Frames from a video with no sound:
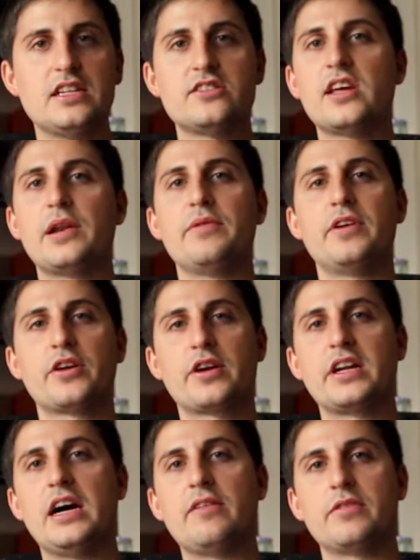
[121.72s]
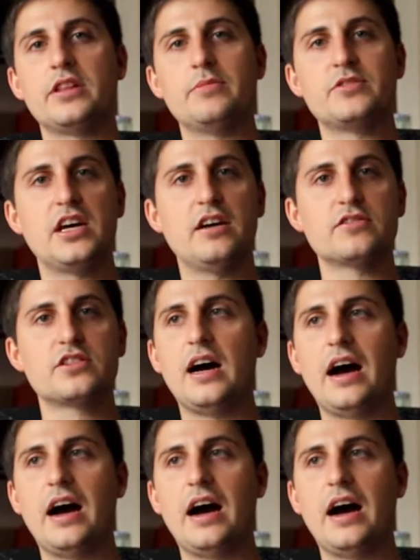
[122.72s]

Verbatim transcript: instead of figuring it out for themselves.